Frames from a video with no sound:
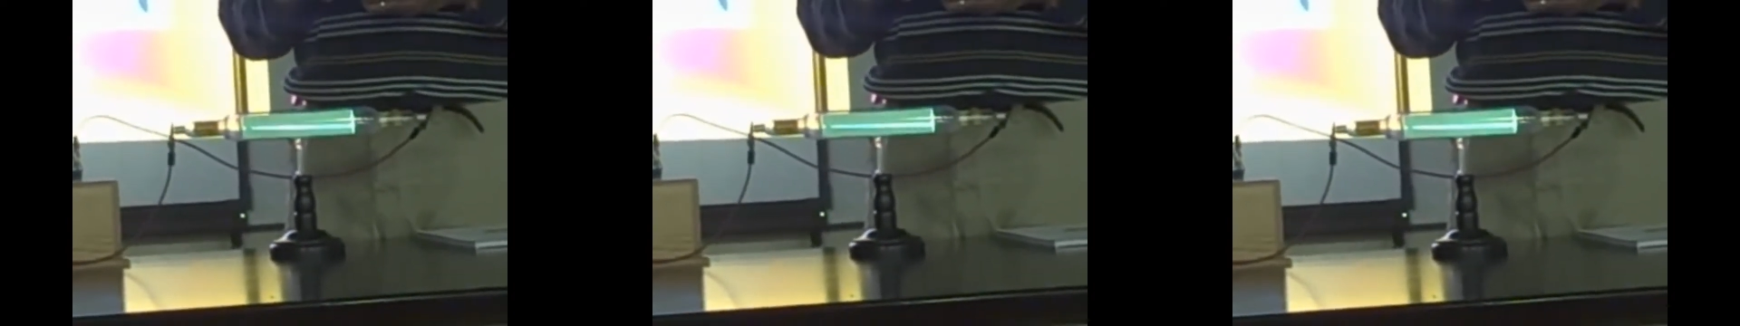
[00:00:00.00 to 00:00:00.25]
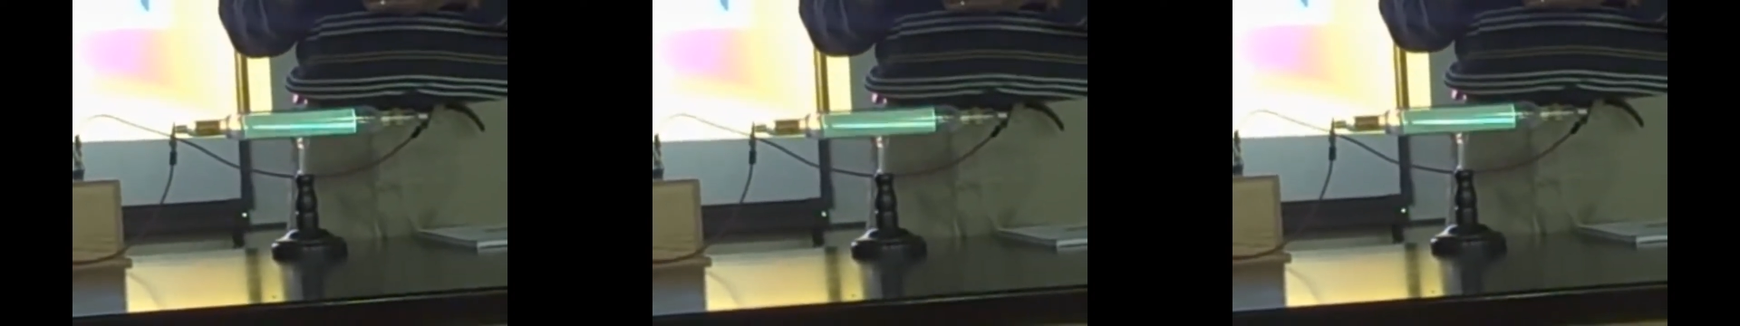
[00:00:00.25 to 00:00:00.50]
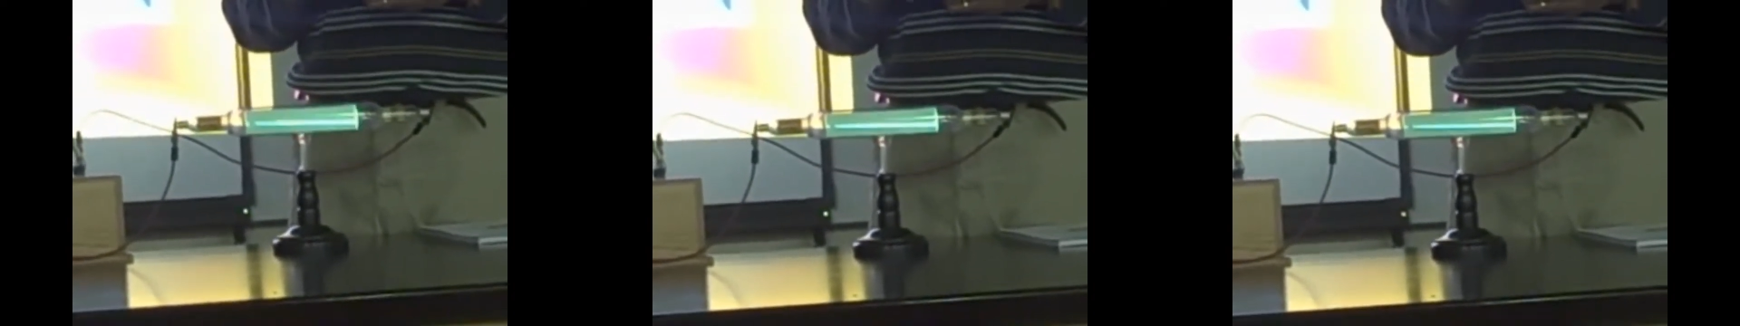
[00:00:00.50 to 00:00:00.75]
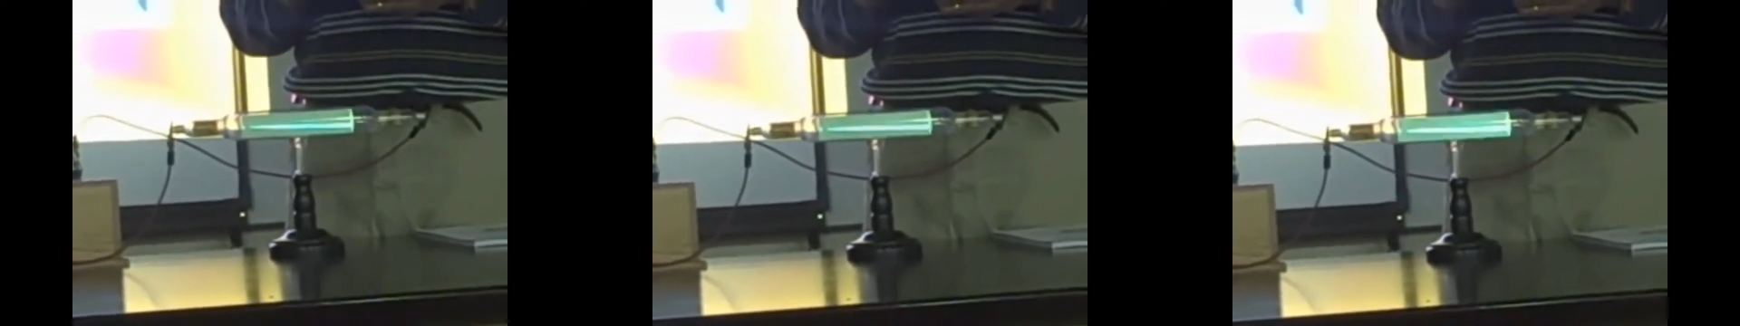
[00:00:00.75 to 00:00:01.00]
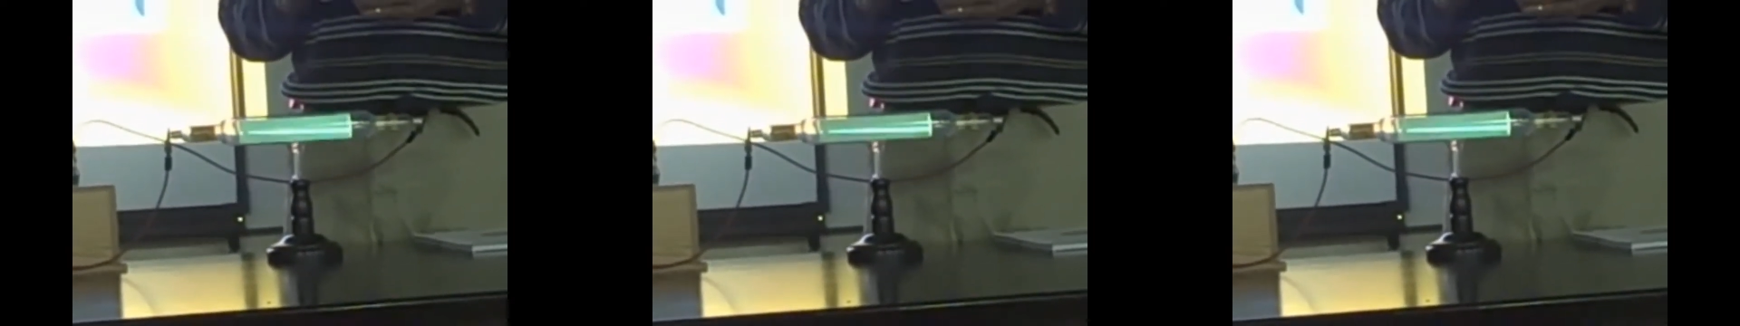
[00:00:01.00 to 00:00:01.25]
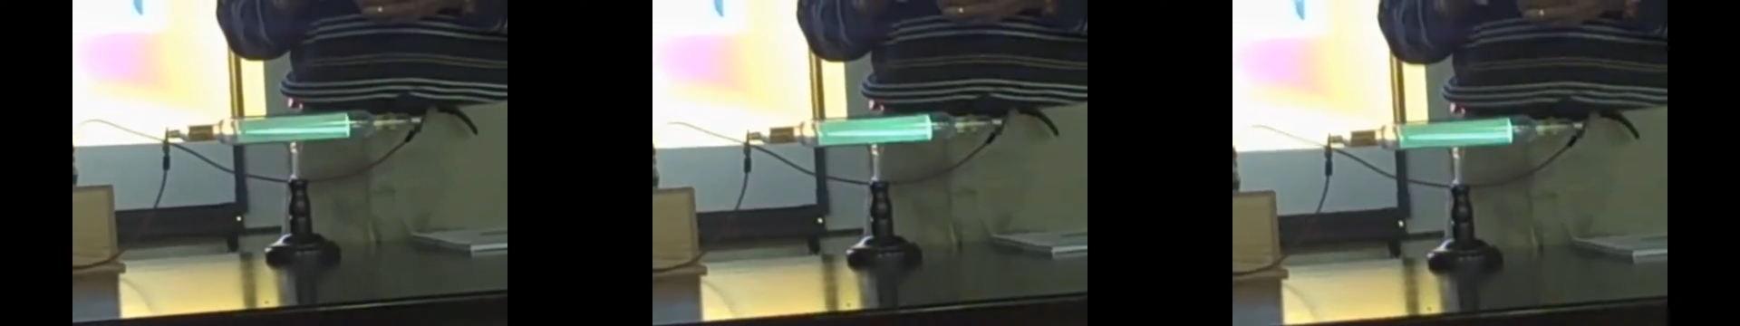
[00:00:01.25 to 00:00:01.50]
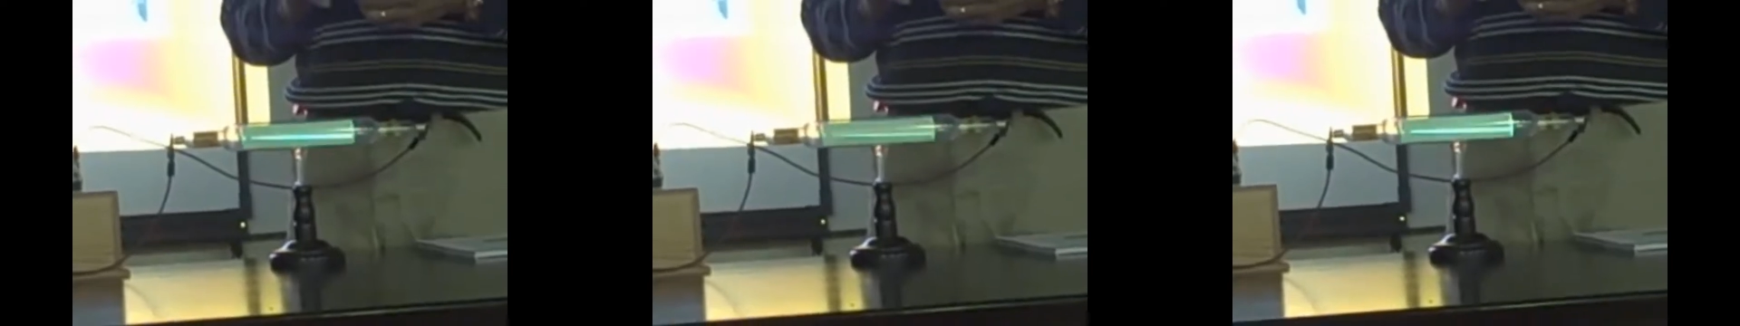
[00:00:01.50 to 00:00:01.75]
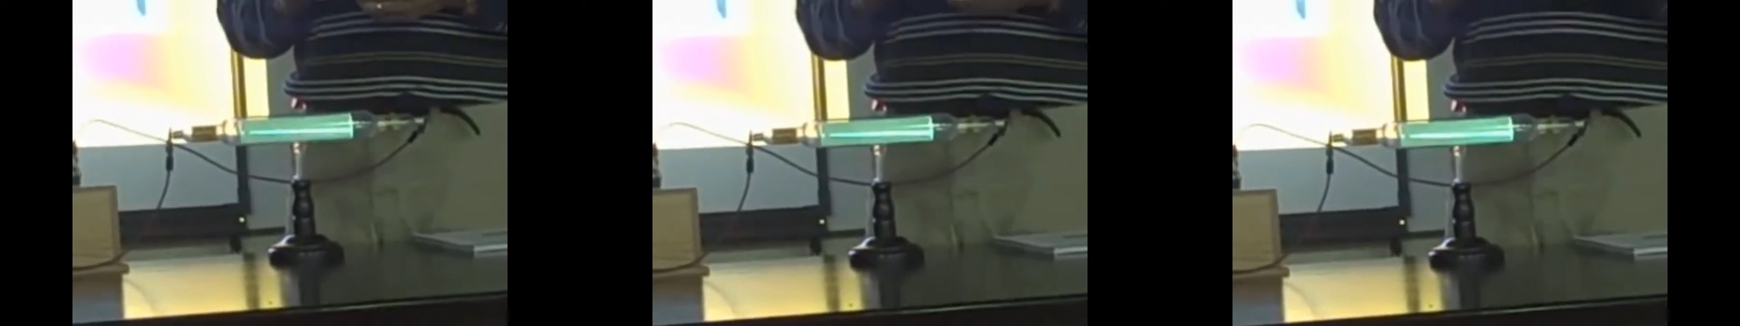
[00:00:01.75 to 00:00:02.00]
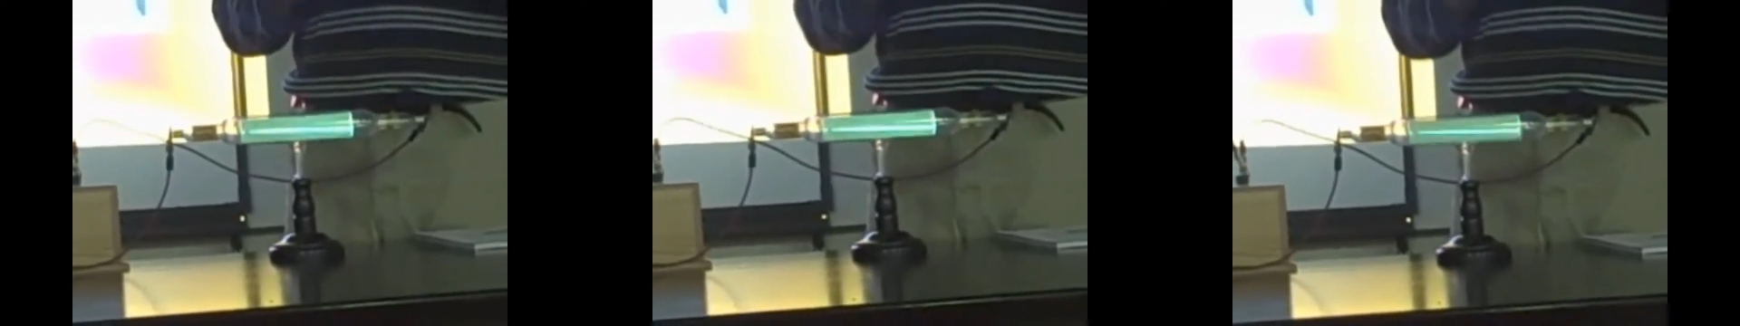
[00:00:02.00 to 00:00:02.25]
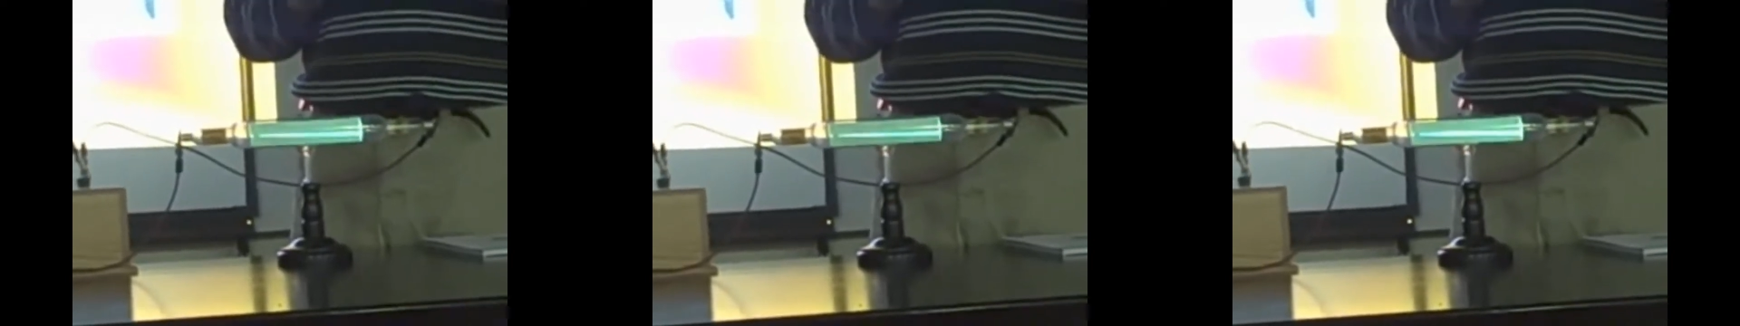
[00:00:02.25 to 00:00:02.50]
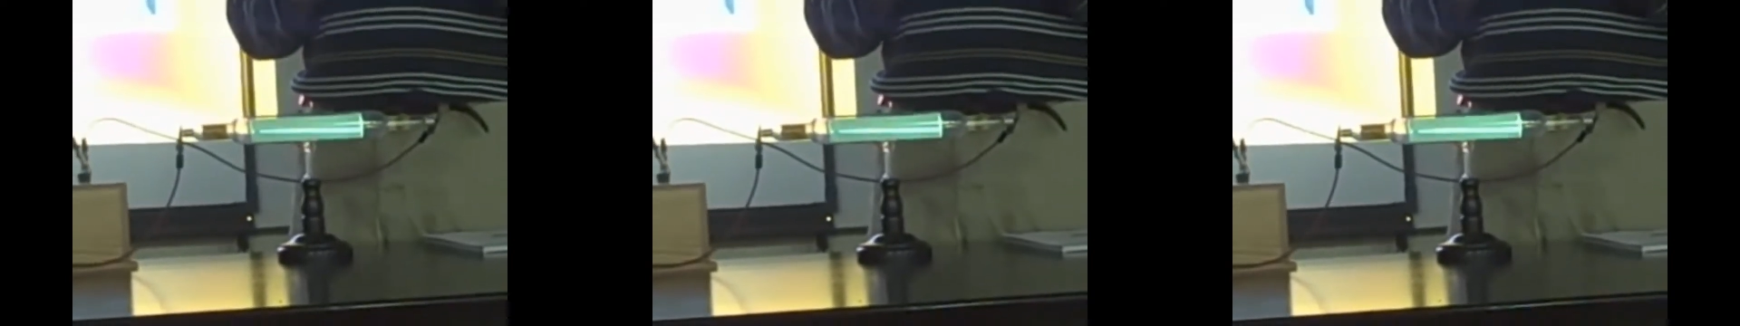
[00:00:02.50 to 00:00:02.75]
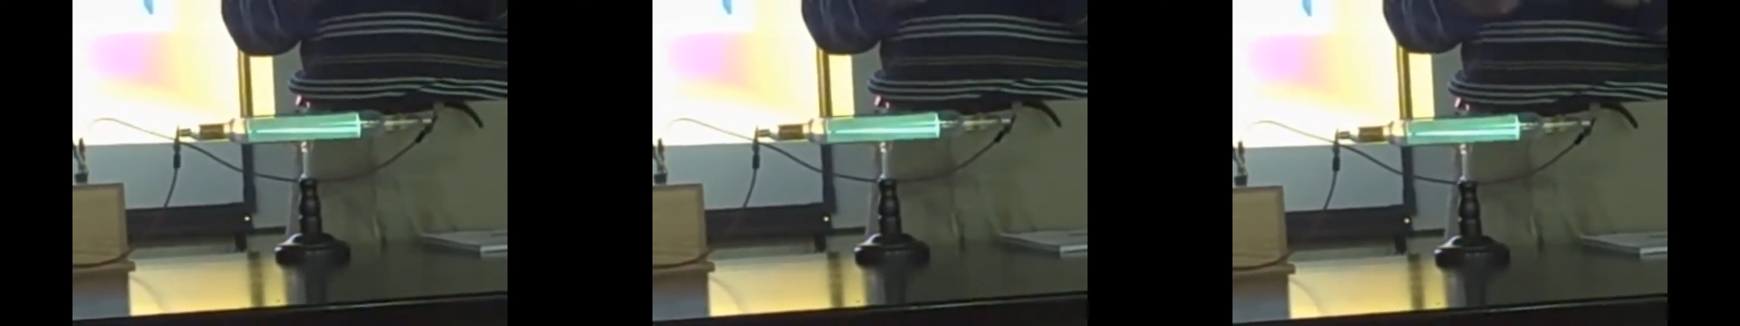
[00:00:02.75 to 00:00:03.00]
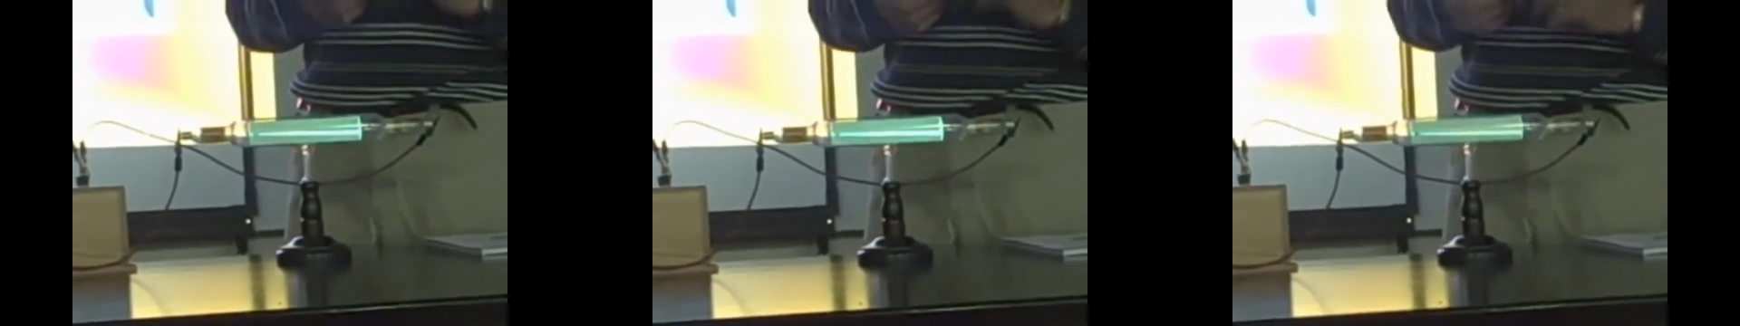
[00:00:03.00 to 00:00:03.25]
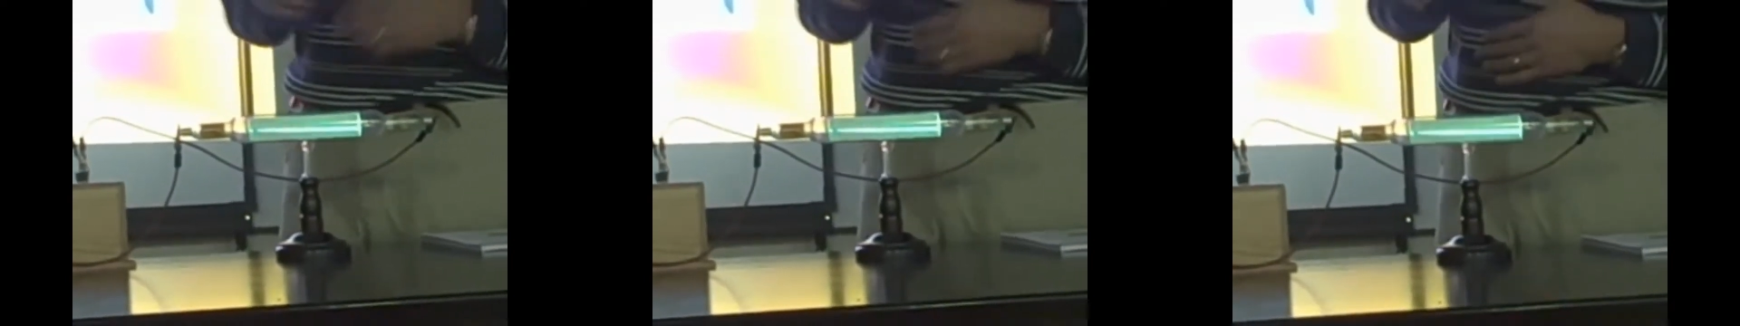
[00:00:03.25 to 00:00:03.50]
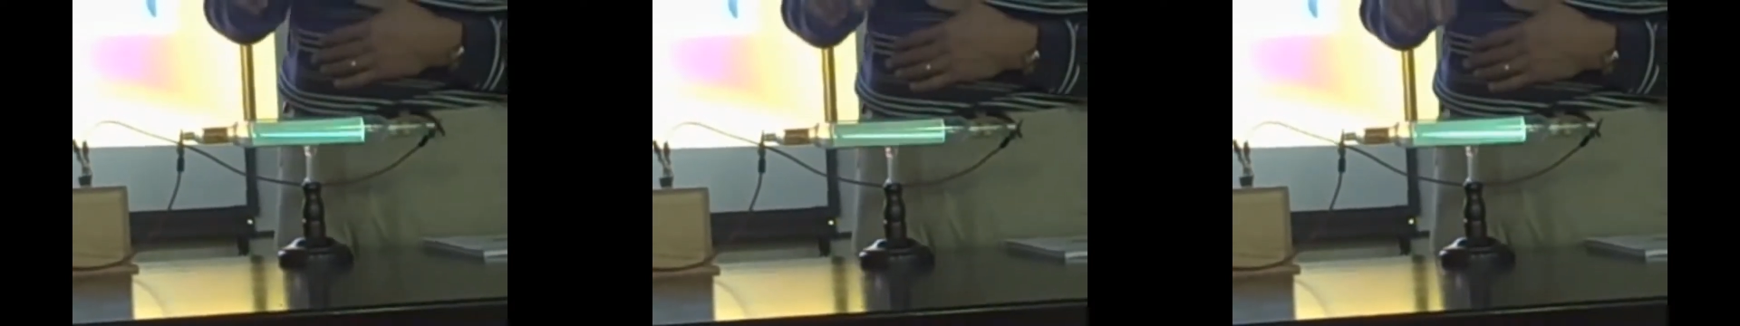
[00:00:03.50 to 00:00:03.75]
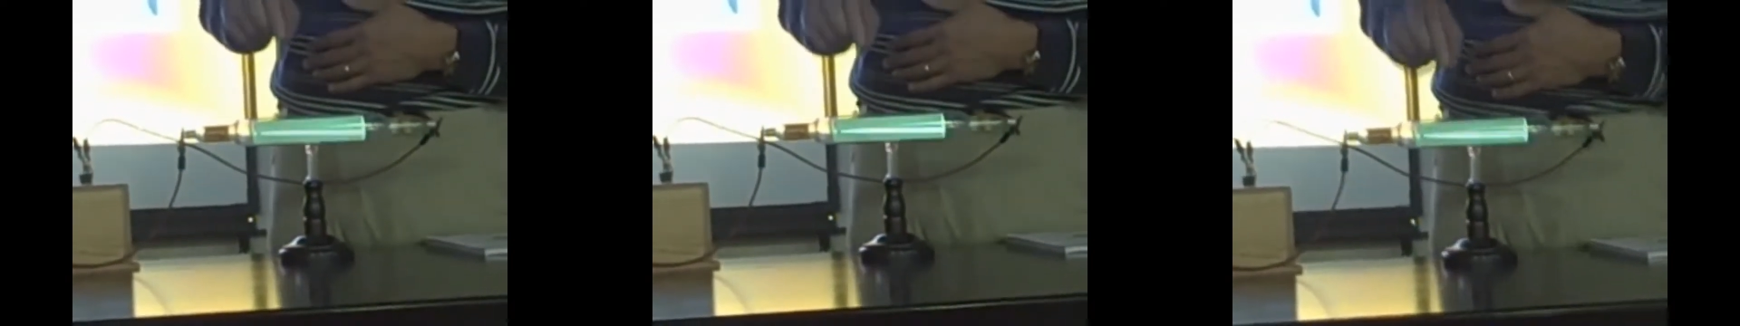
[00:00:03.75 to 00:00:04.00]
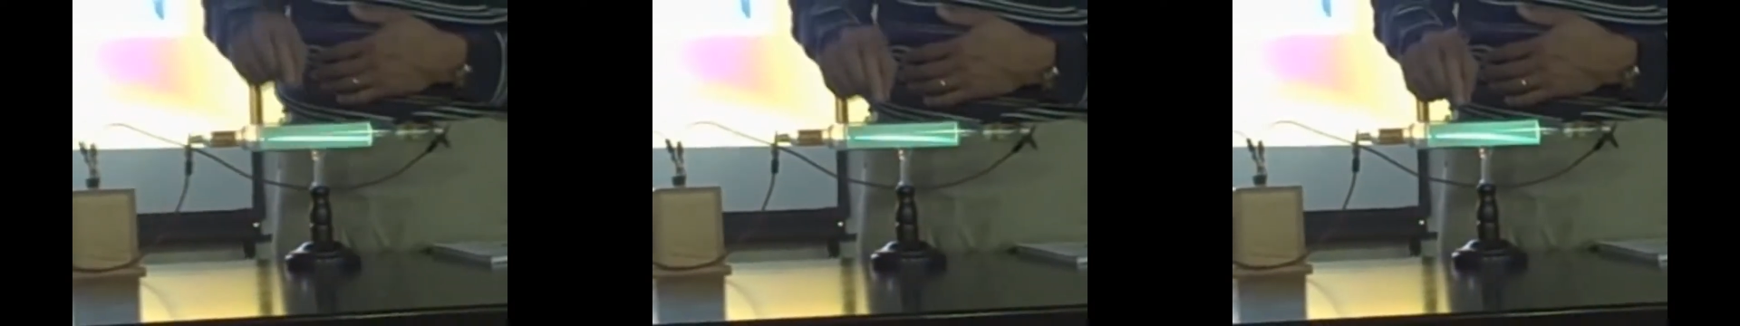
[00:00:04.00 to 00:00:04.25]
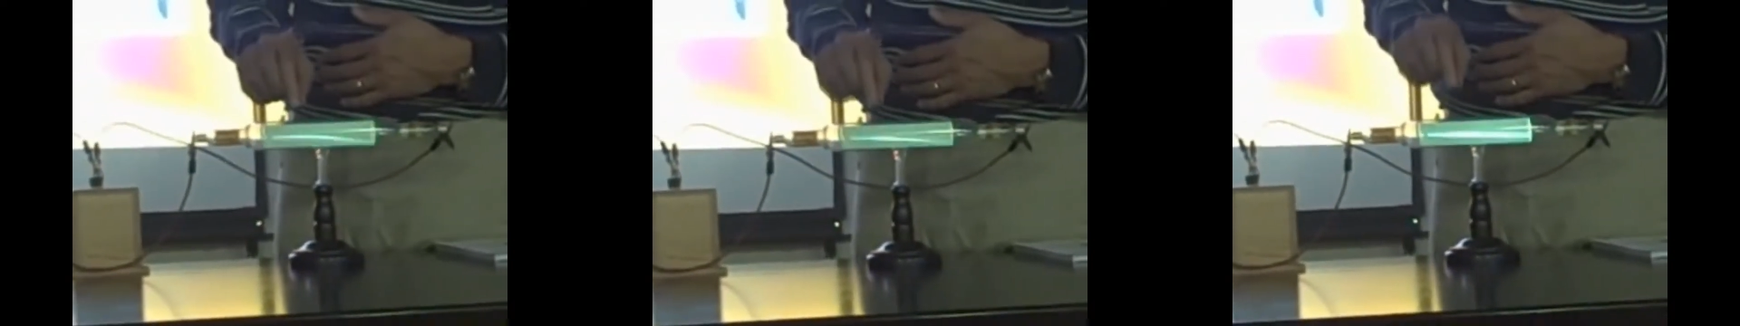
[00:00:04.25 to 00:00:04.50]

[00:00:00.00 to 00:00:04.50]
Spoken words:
[unreadable: no face in view]